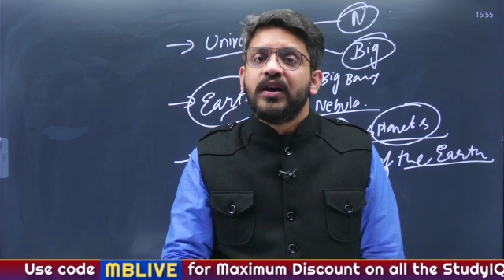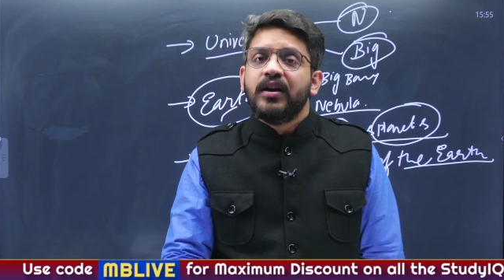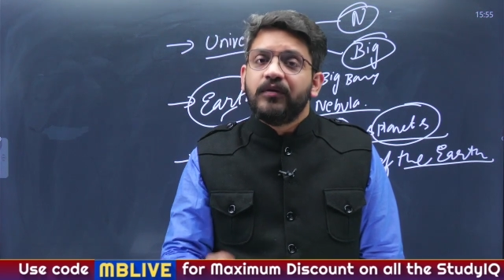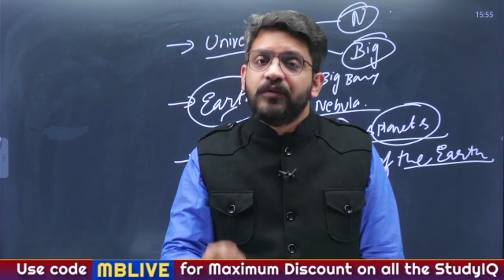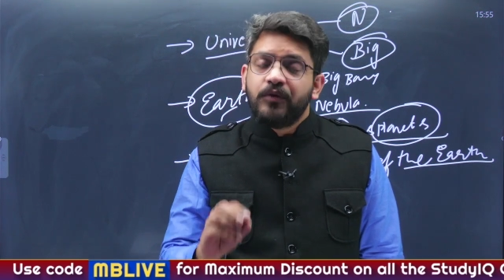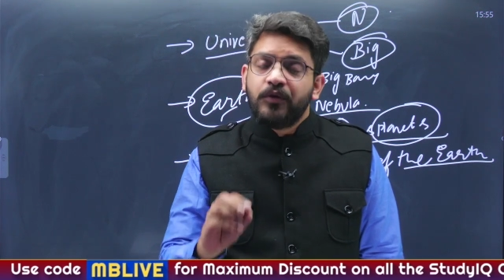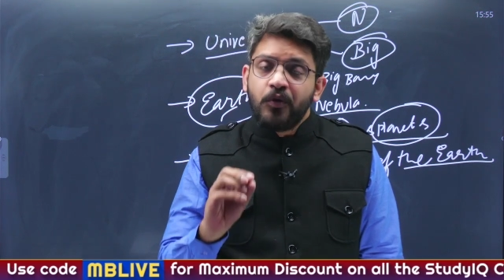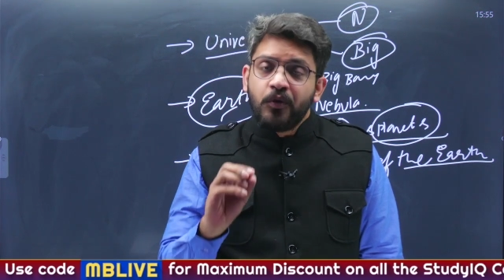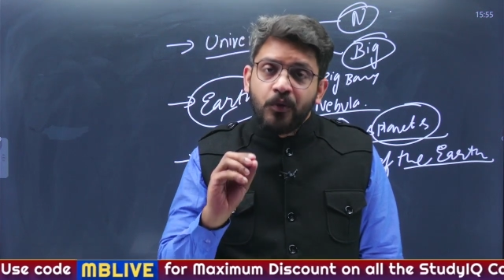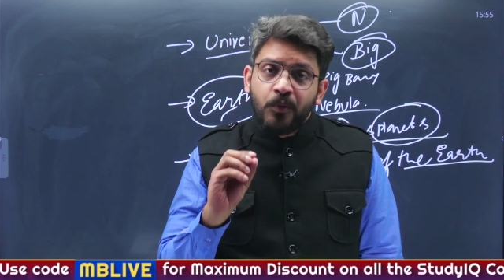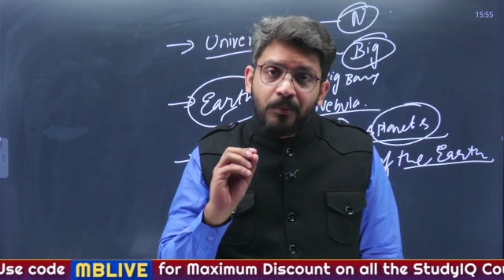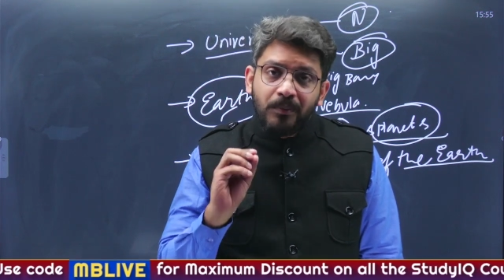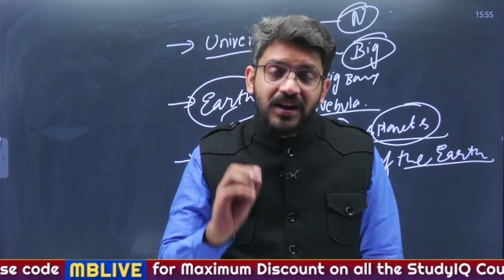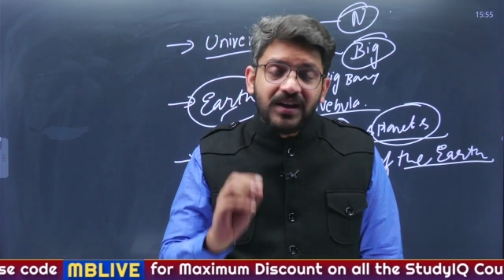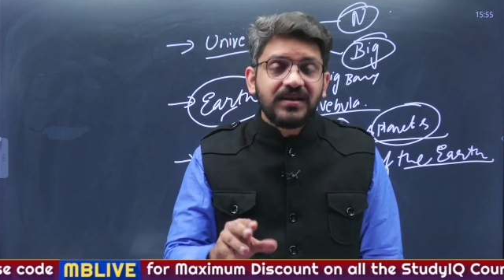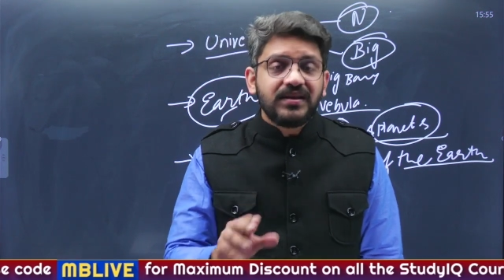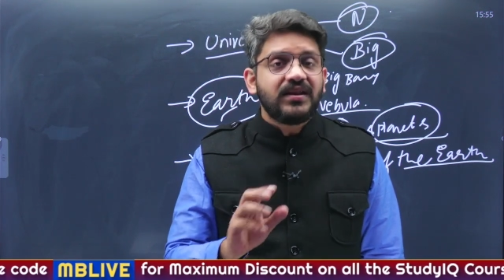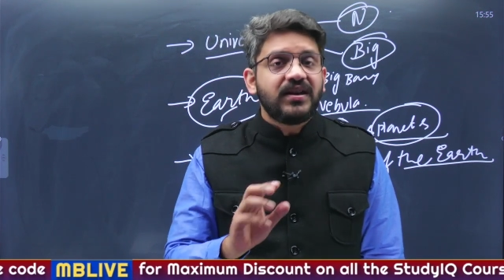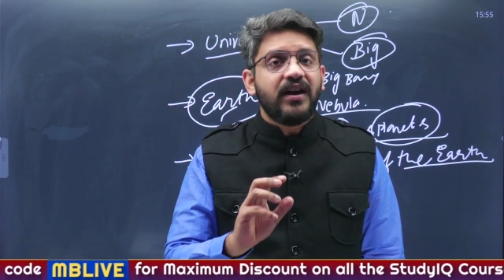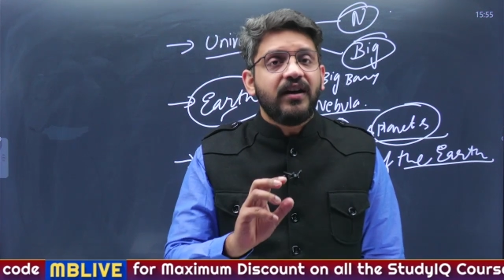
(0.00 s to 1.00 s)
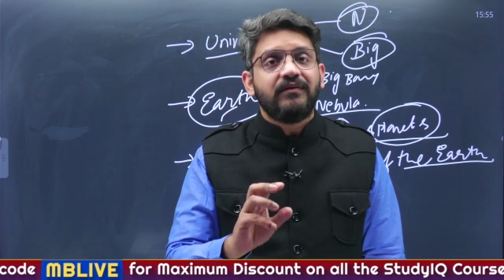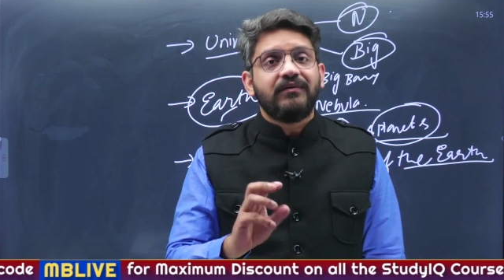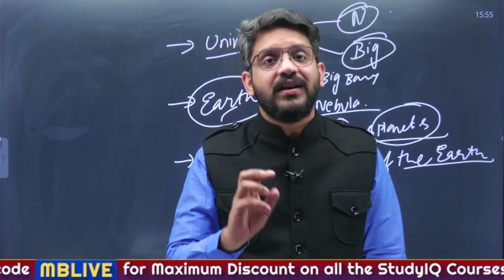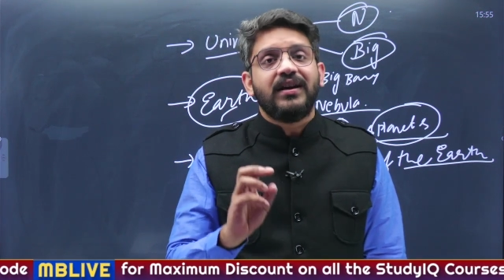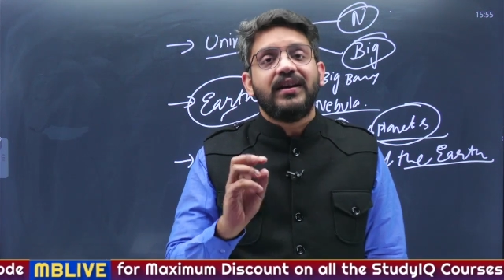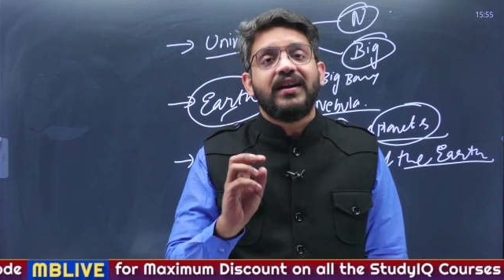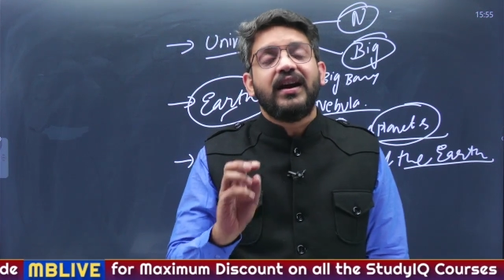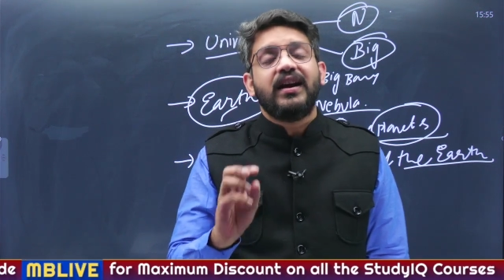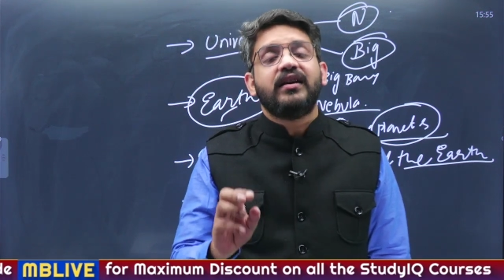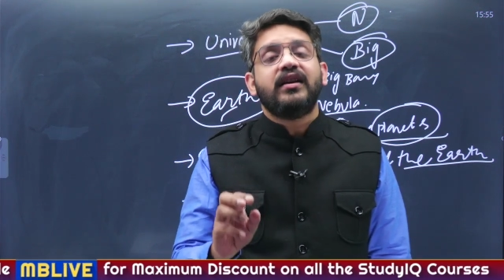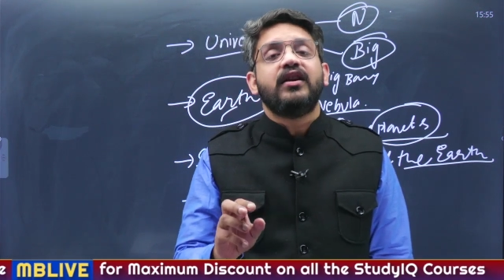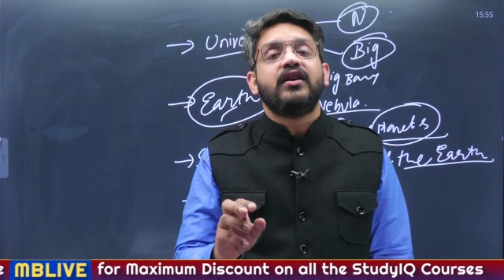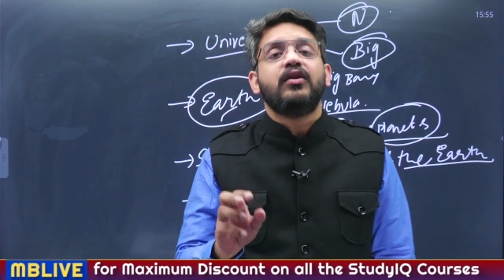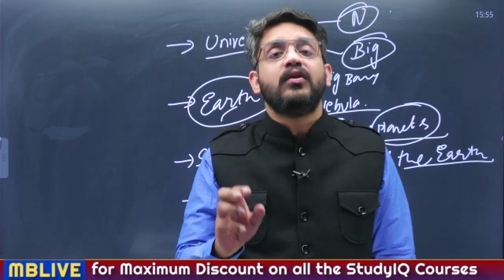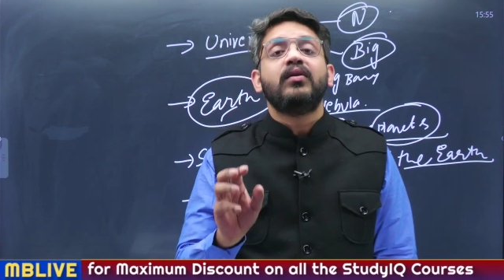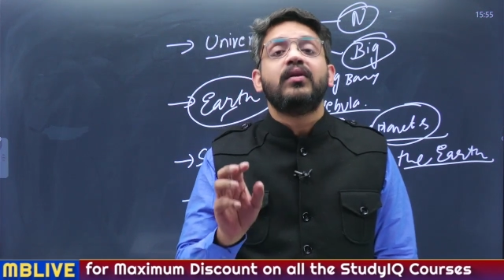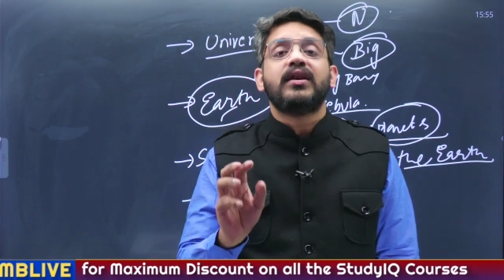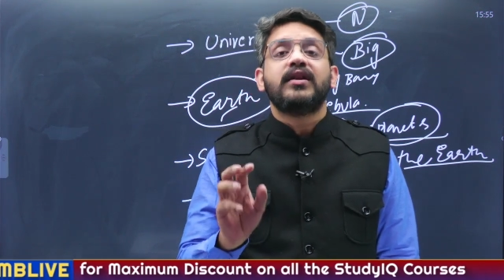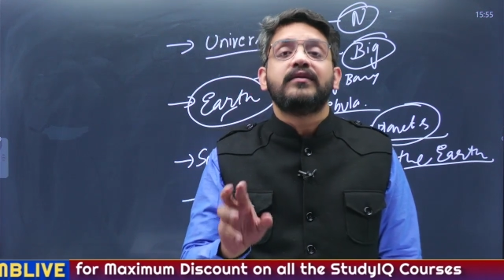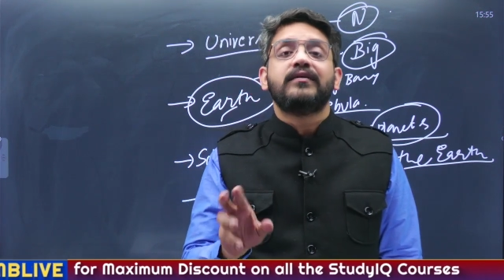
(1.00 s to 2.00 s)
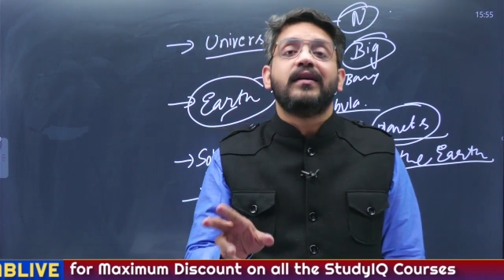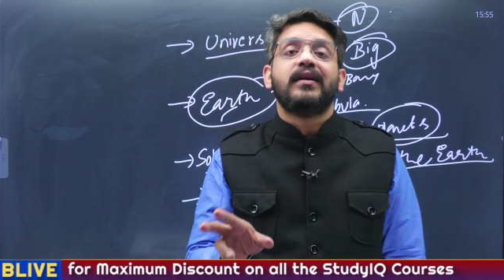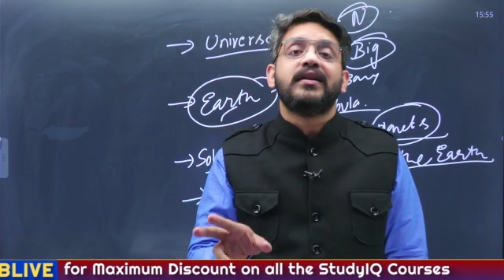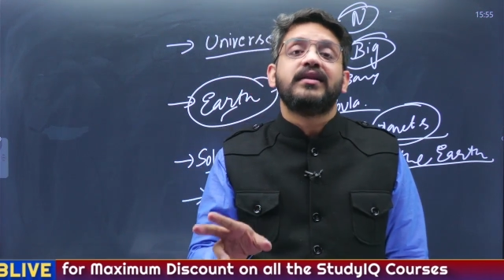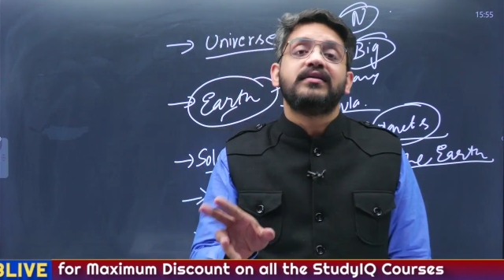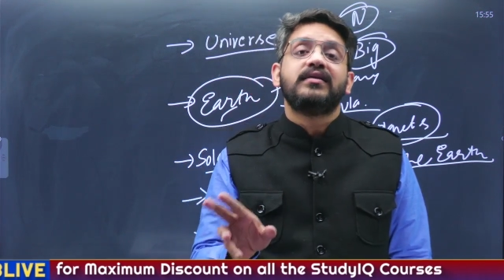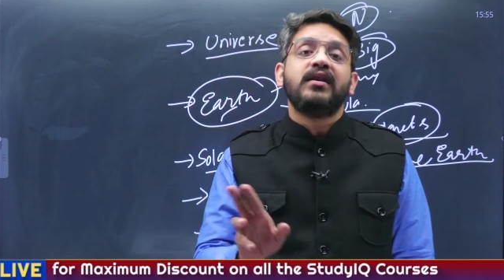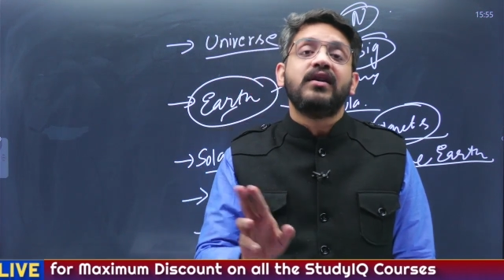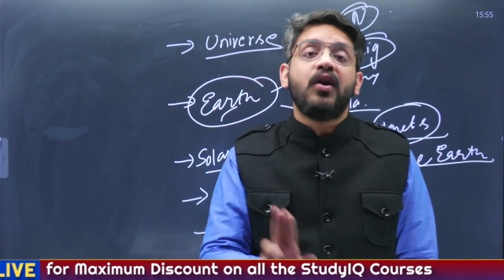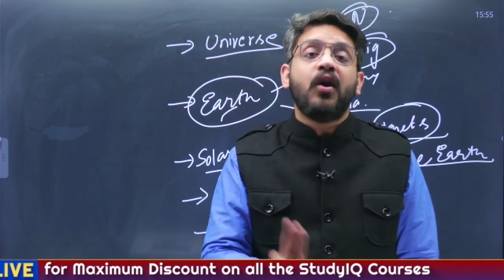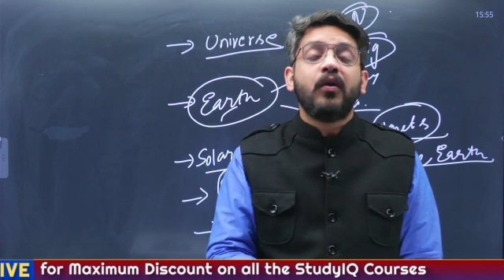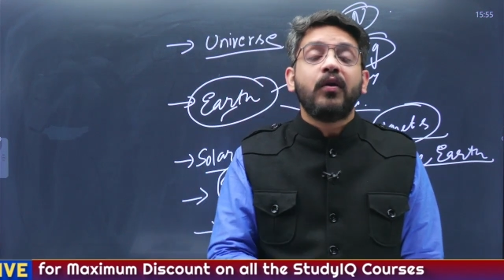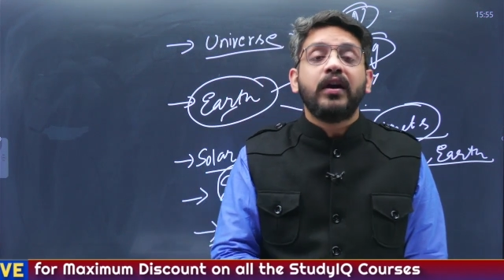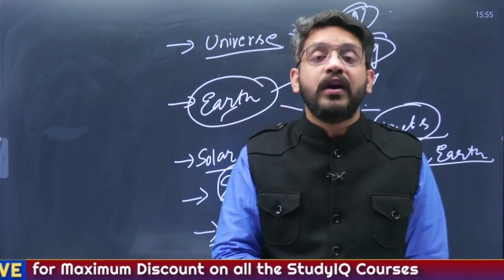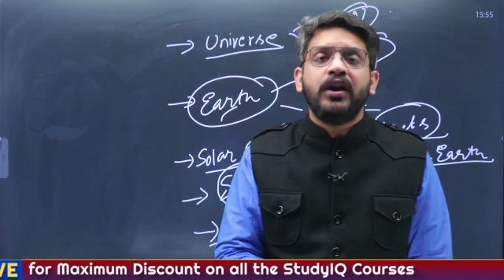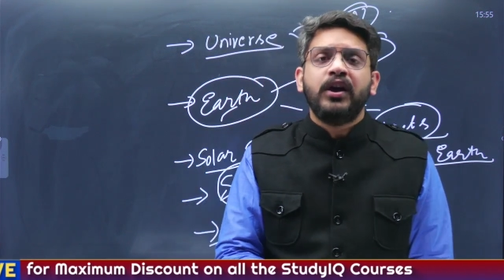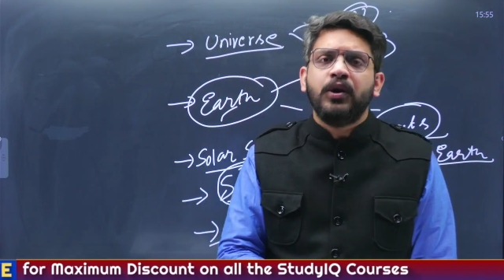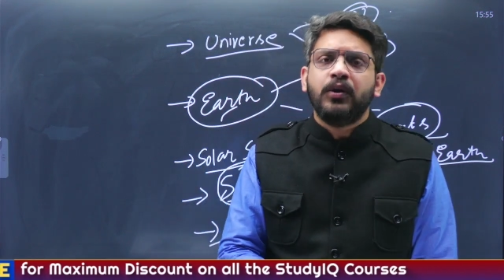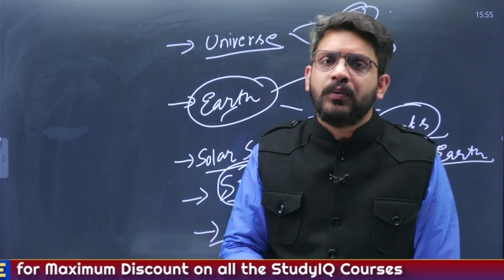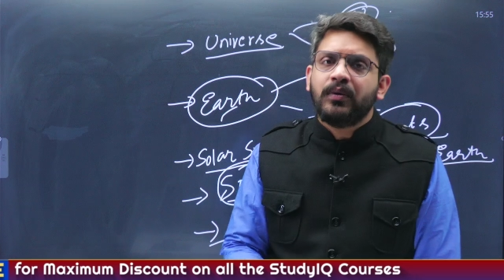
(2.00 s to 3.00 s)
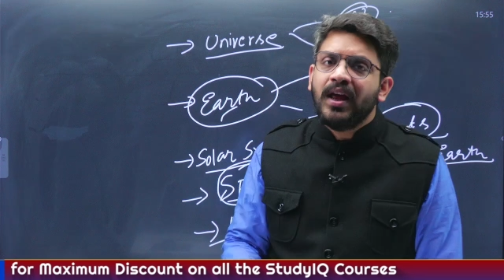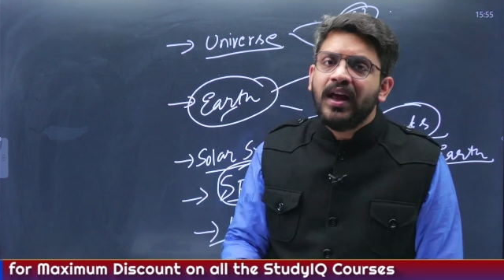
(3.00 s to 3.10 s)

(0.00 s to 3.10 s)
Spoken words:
you must have the latitude as well as the longitude.